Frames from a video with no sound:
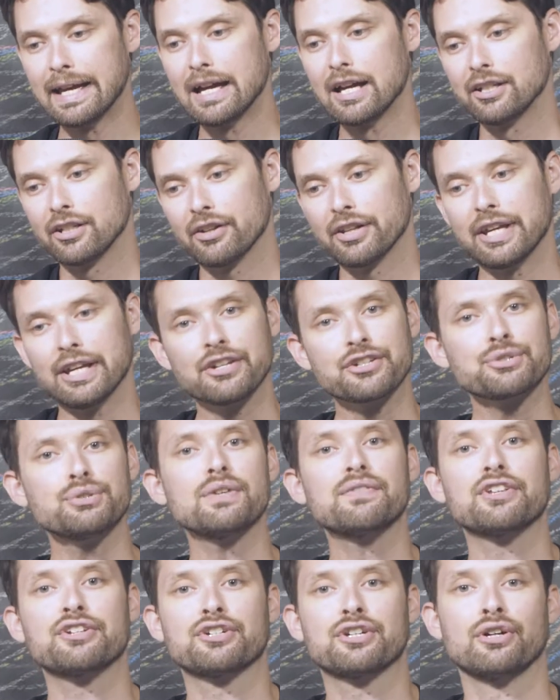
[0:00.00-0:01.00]
Now, the history of
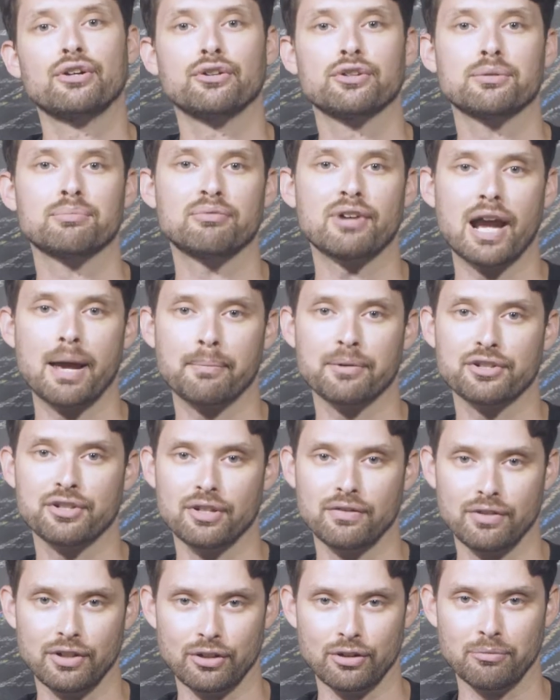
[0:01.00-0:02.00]
the shareholder primacy
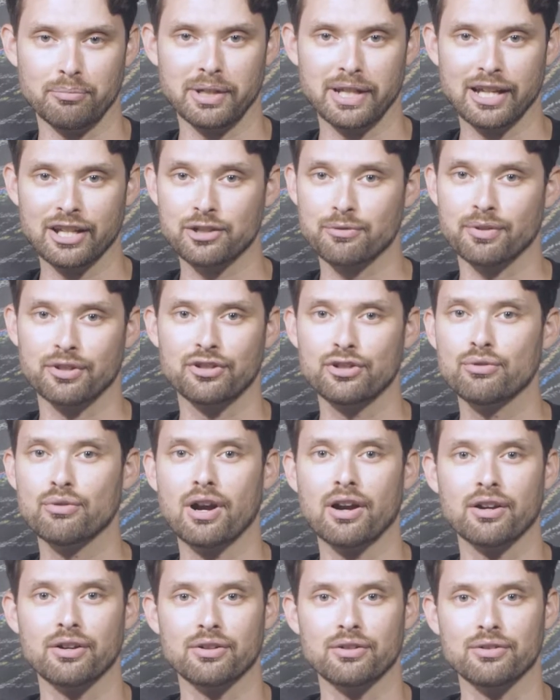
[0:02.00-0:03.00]
view begins with 2
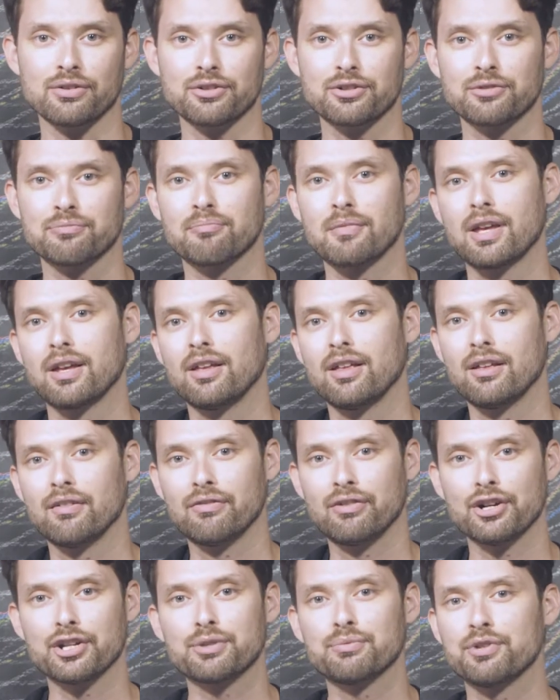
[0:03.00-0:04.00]
articles.
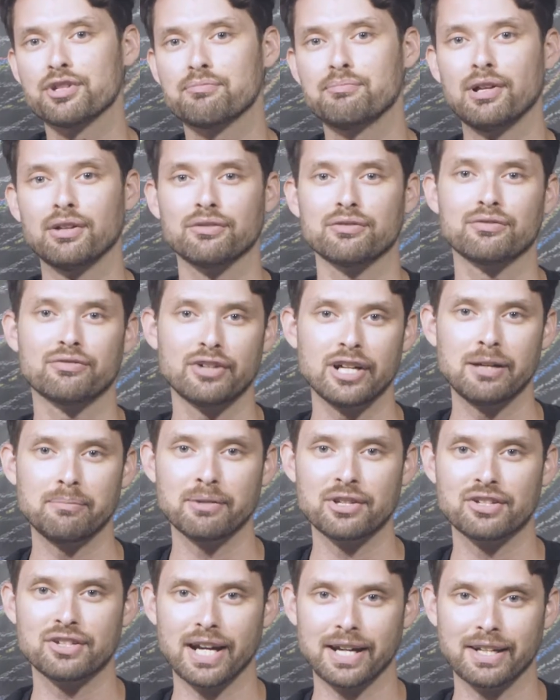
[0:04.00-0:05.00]
First was Milton
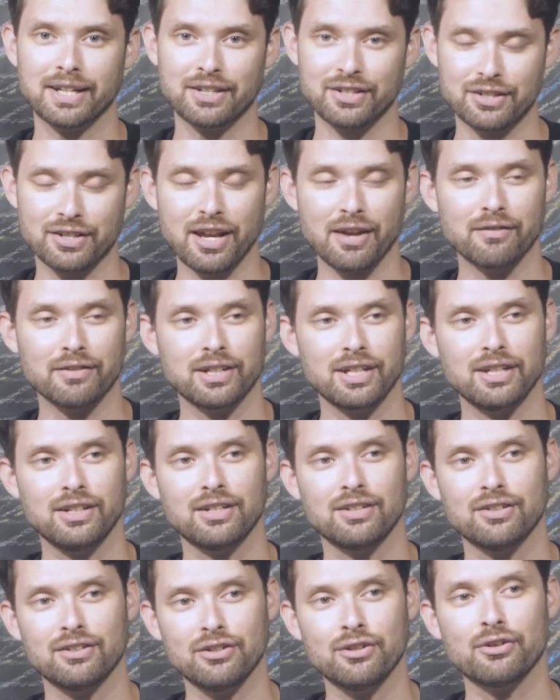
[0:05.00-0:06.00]
Friedman's 1970
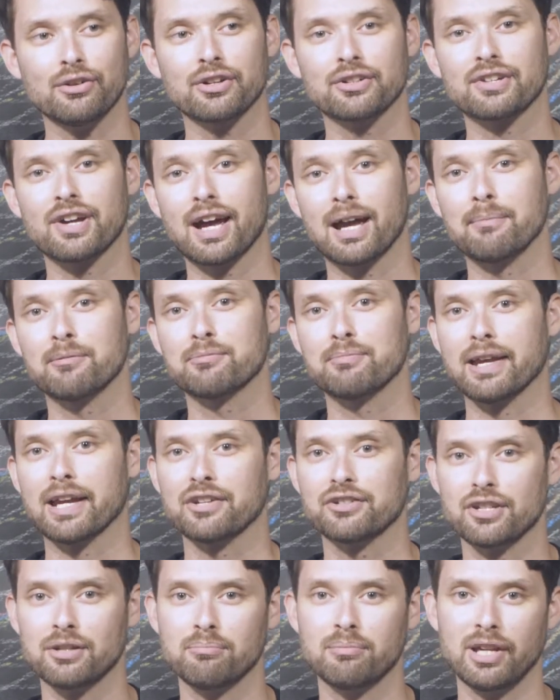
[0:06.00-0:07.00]
New York Times
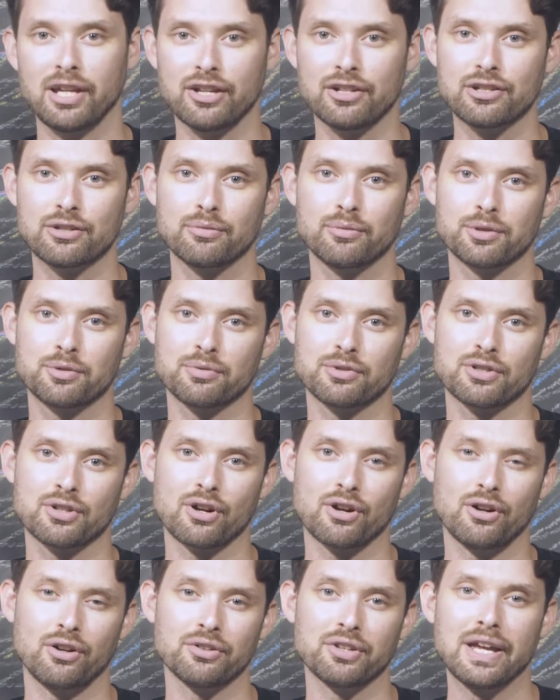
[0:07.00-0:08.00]
Magazine piece, which was
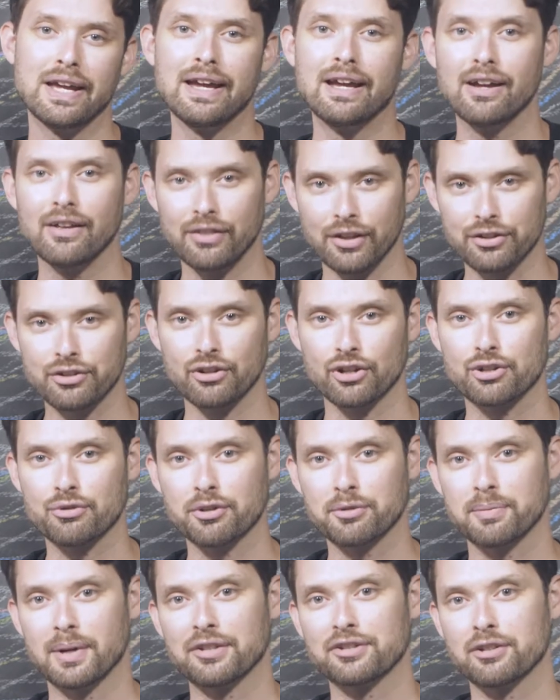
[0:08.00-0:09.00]
called "The Social
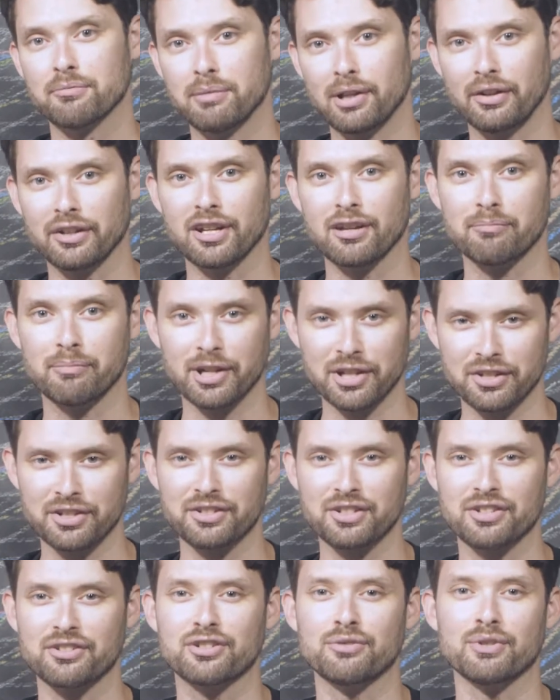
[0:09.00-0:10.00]
Responsibility of
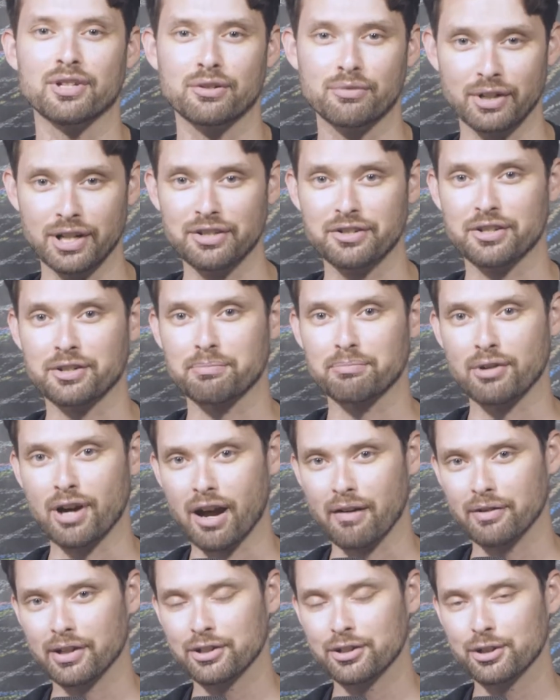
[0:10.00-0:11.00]
Businesses to Increase Its
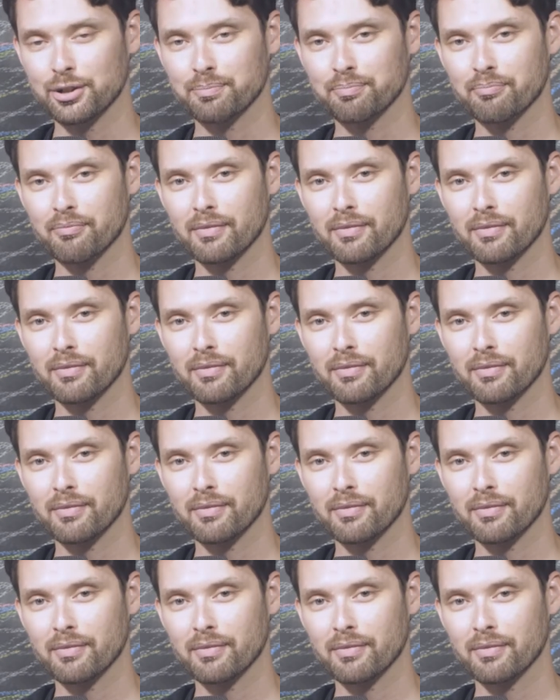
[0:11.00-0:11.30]
Profits."